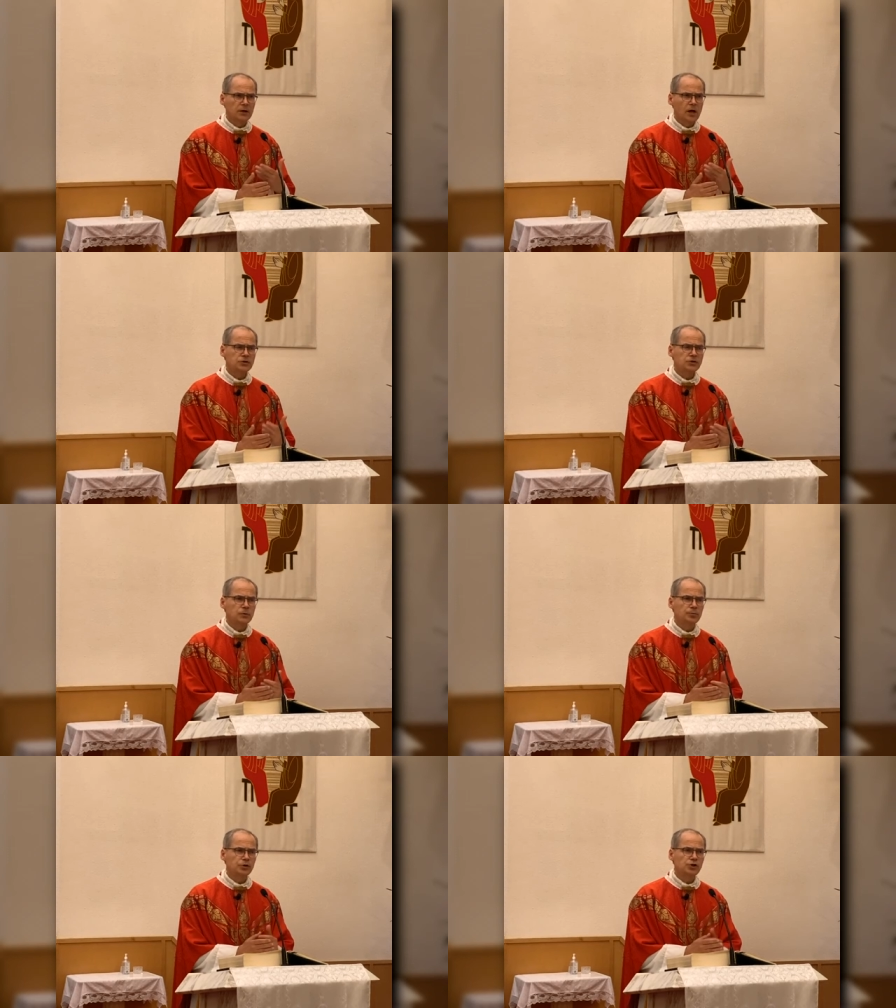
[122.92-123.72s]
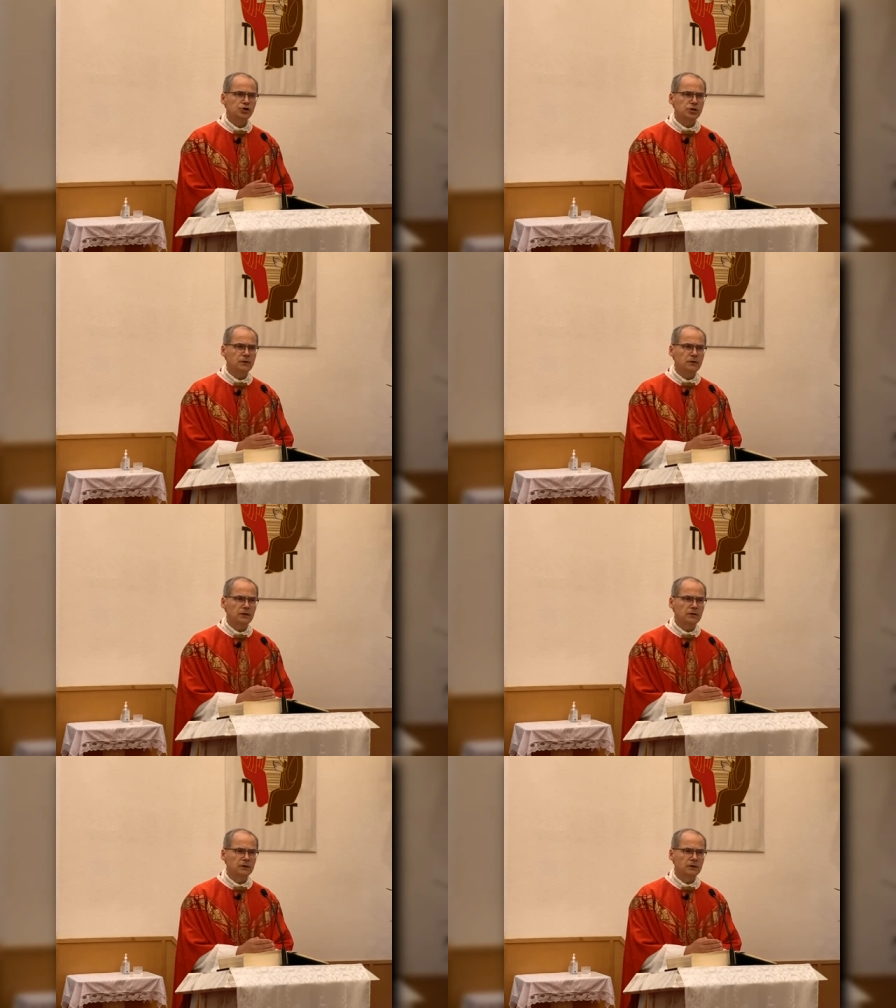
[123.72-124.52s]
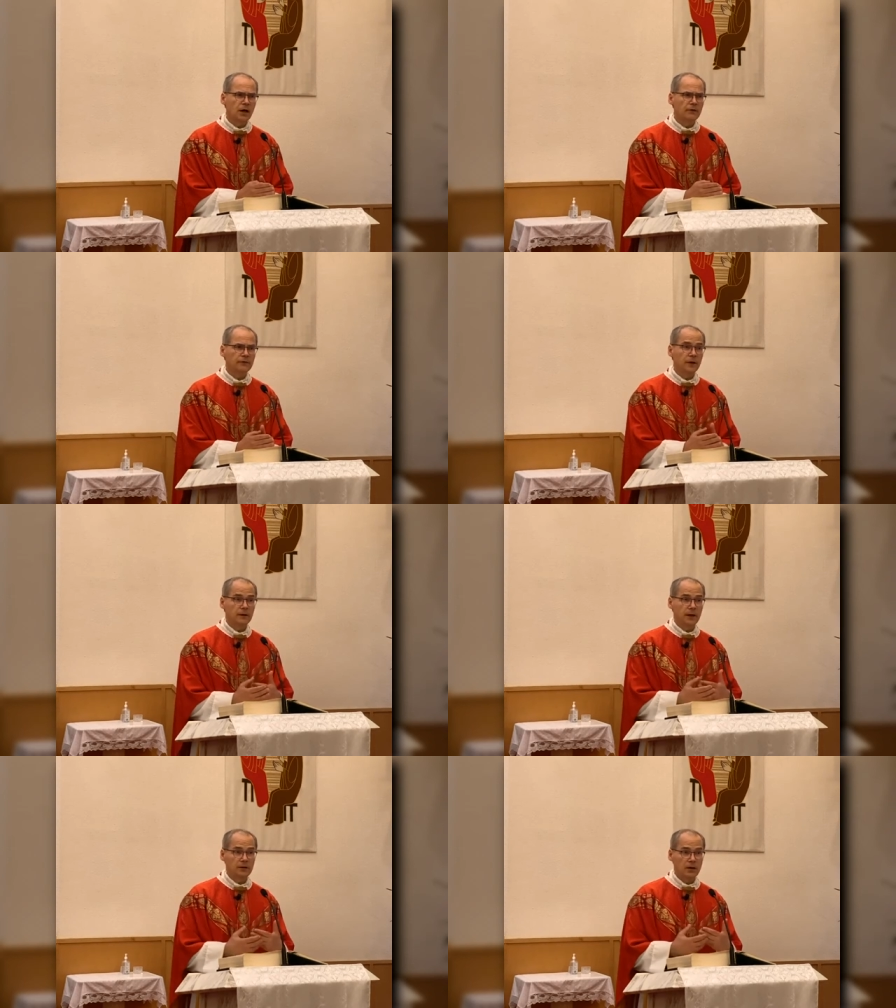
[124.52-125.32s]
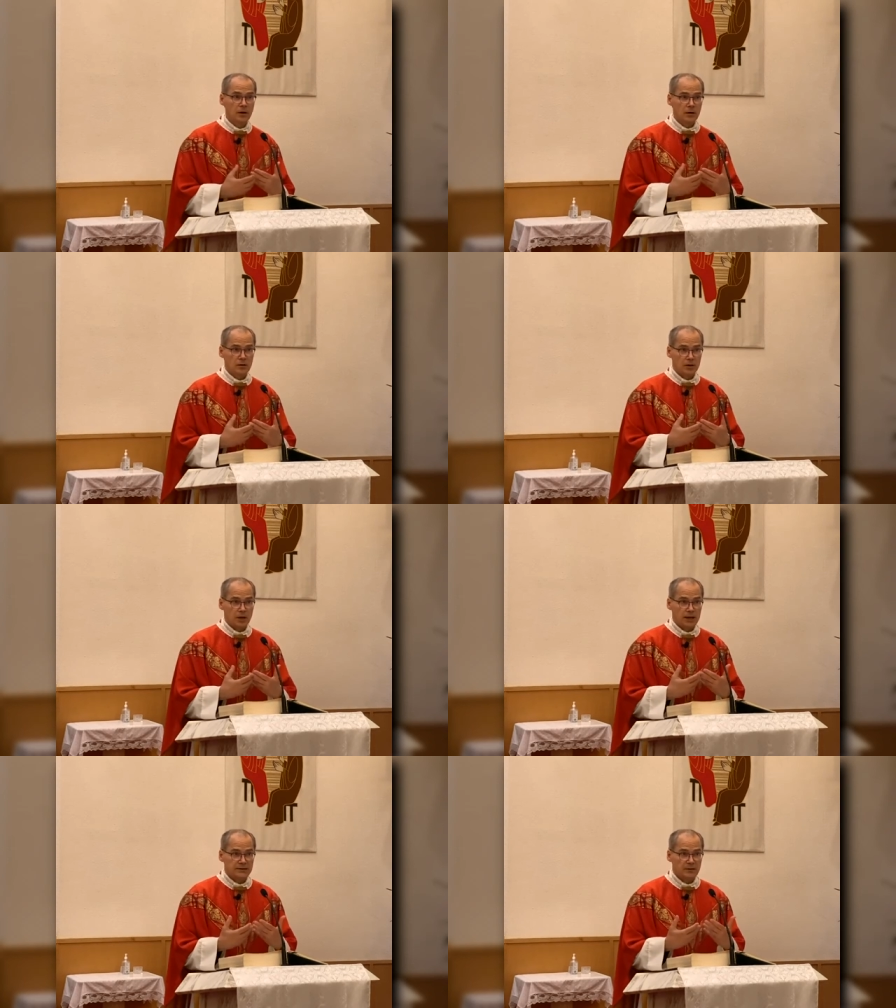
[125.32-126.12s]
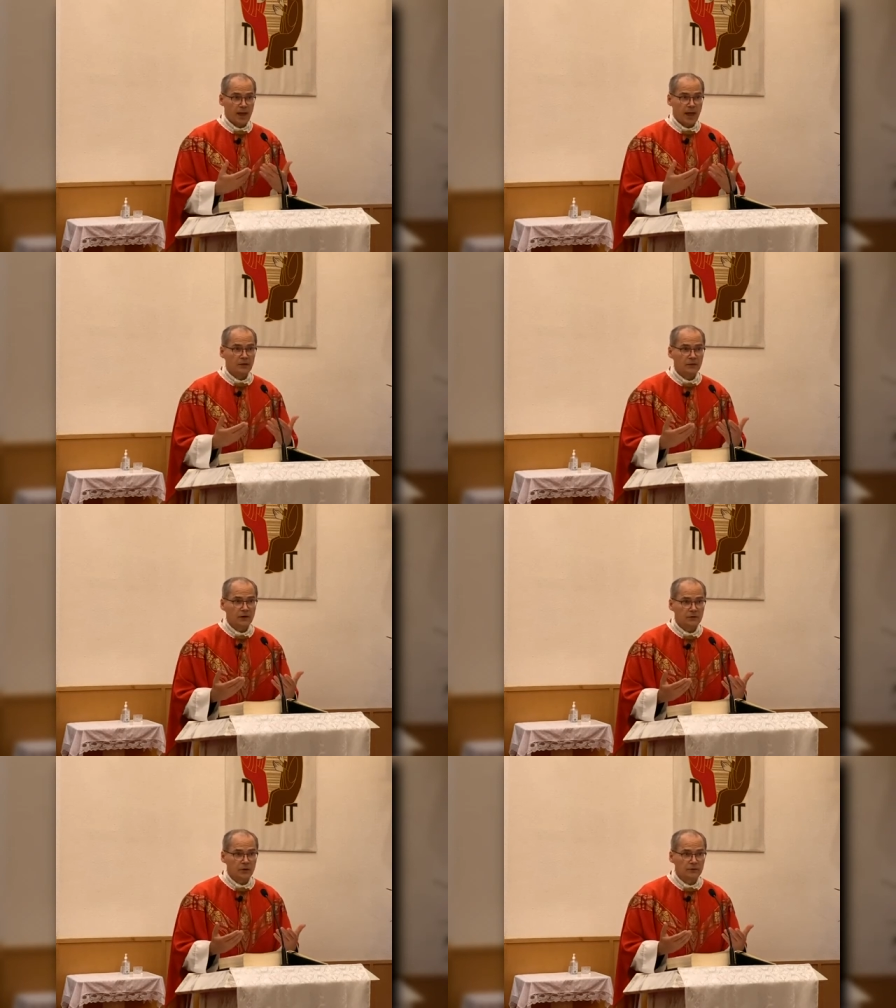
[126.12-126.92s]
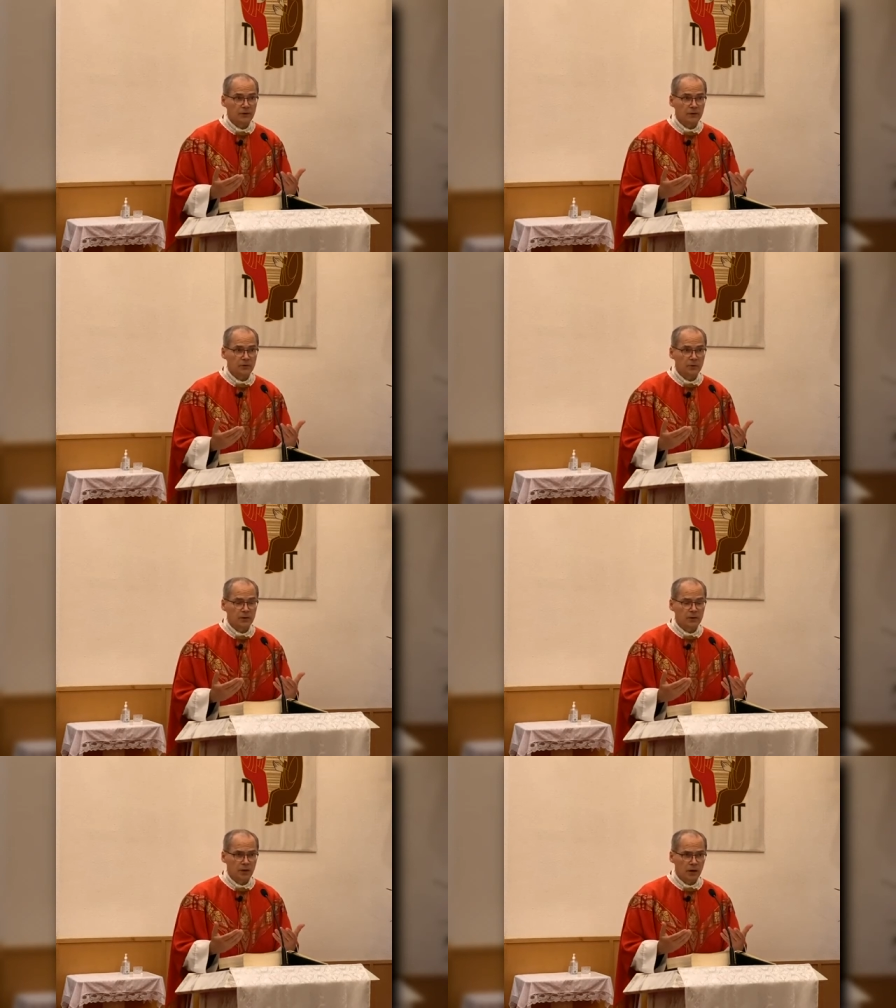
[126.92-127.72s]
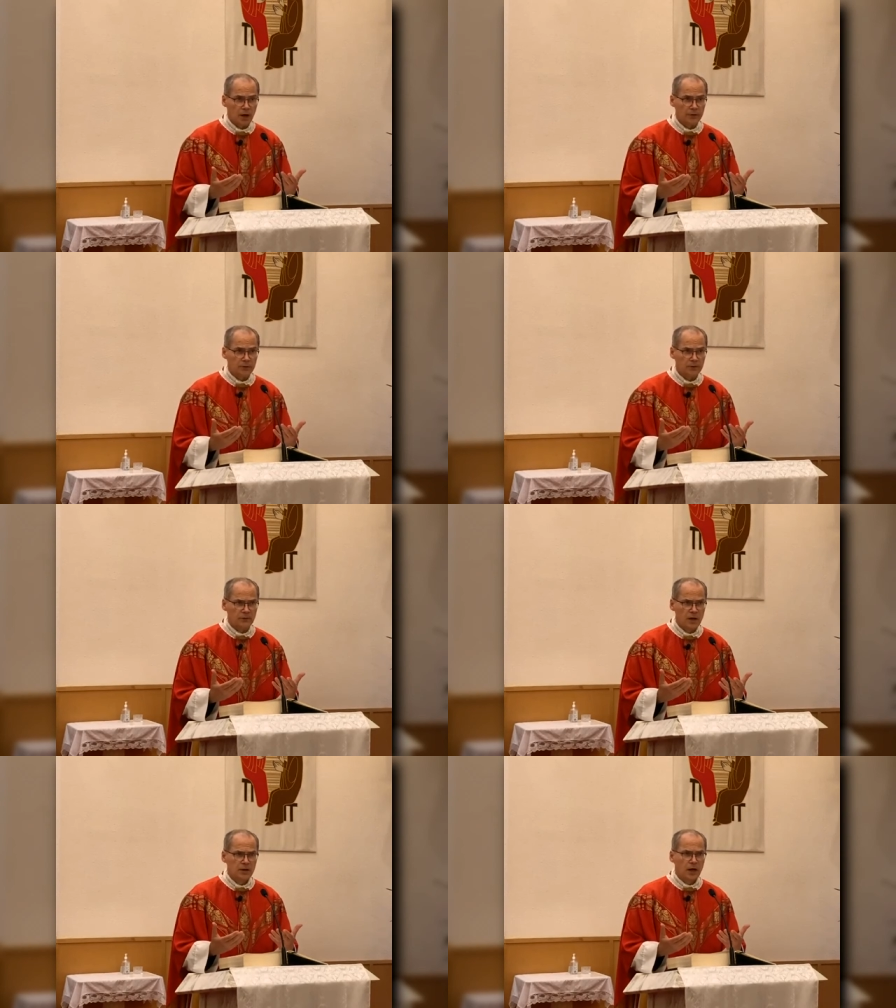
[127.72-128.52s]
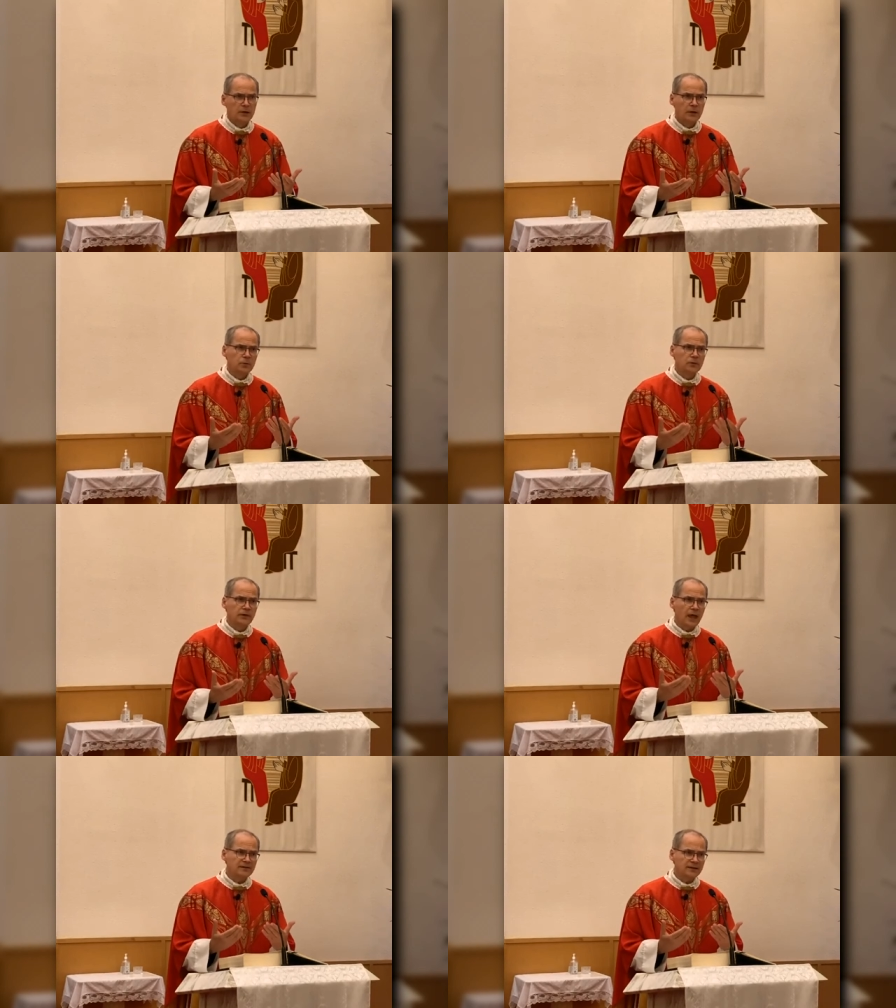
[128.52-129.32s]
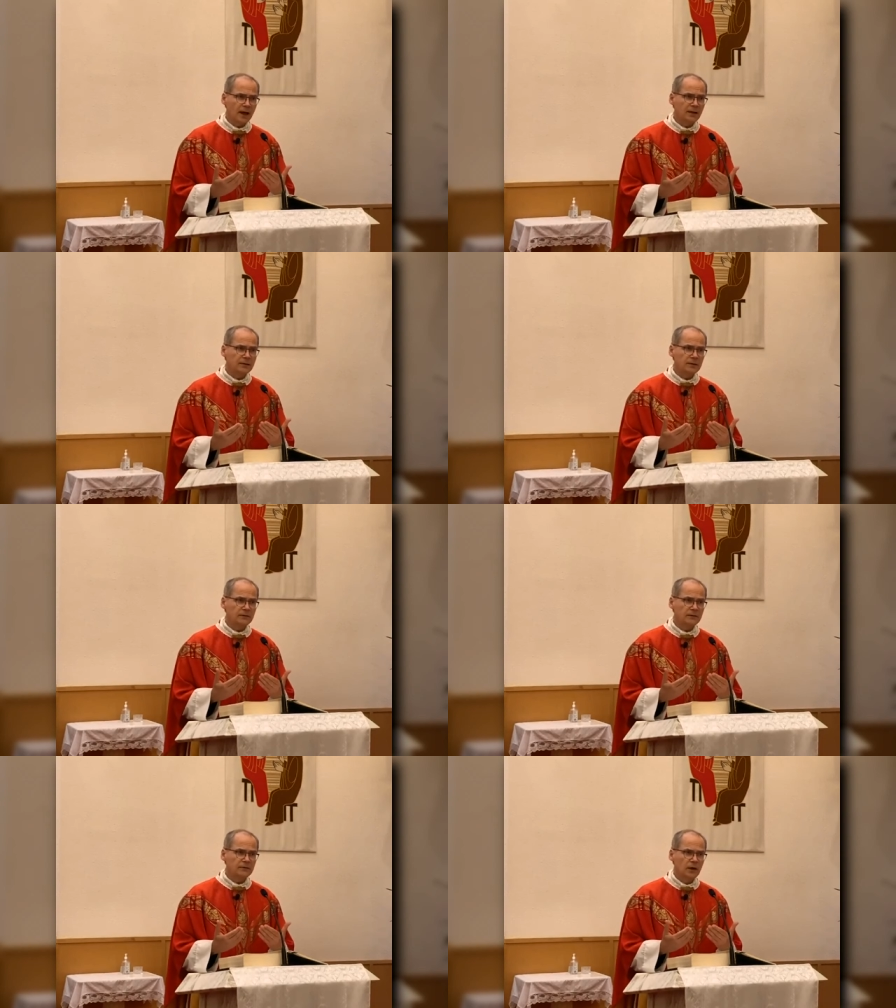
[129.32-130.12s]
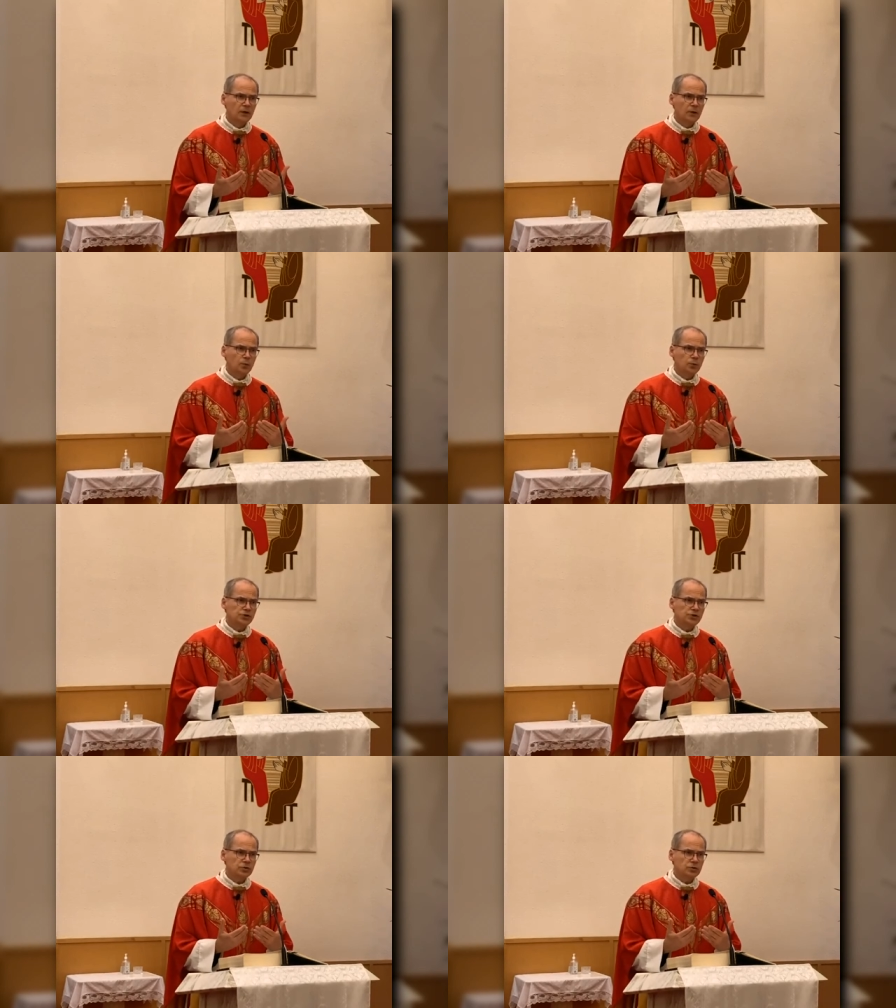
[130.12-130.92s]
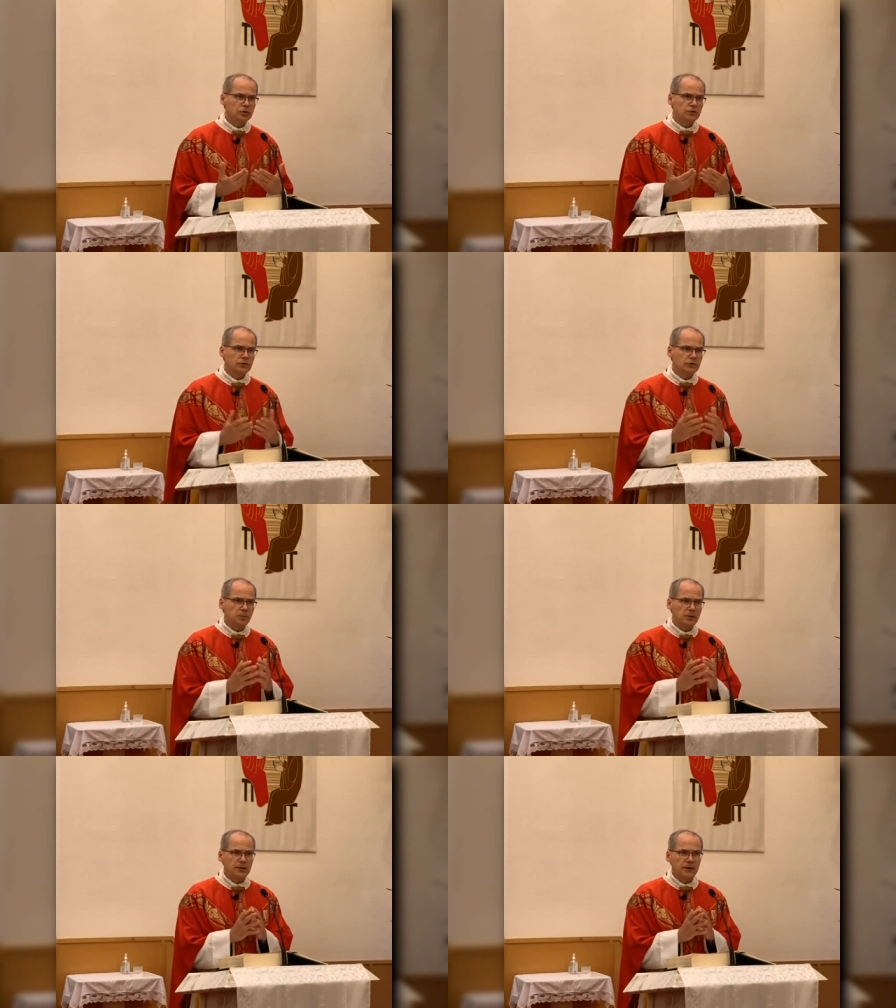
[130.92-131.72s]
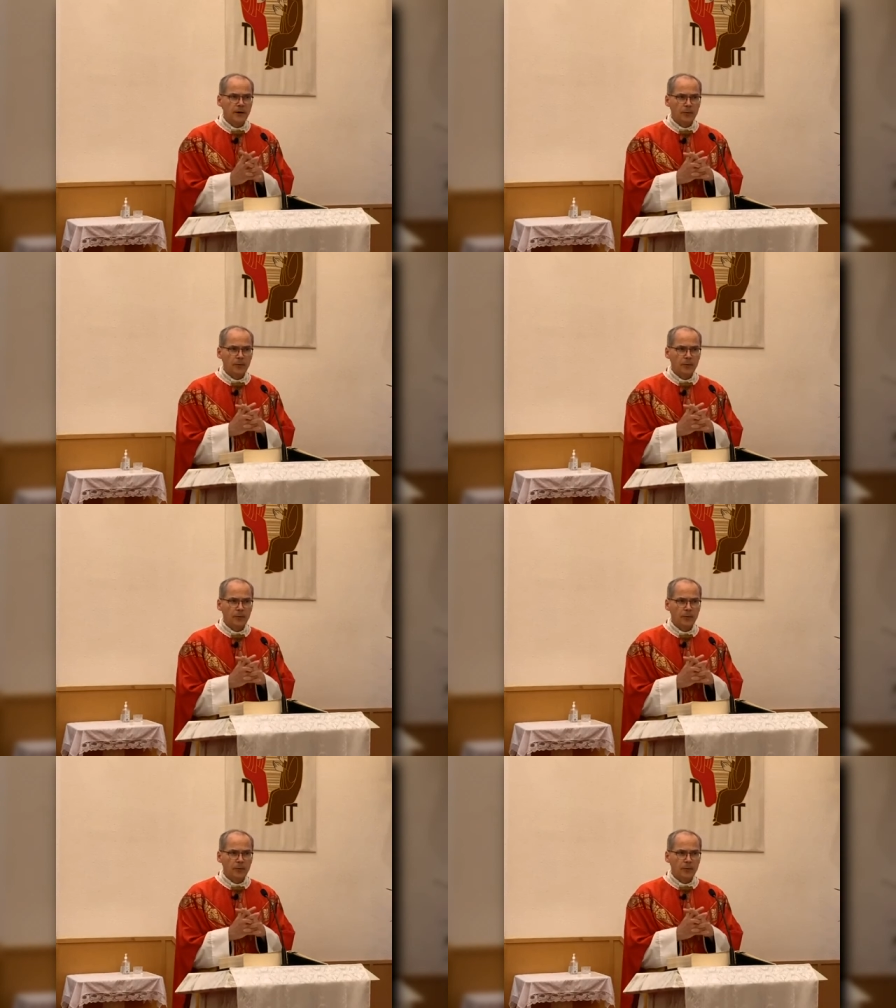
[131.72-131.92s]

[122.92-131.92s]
not to appreciate things enough, and then not to manifest our faith to uh, others. In other words, as Catholics, we shouldn't just be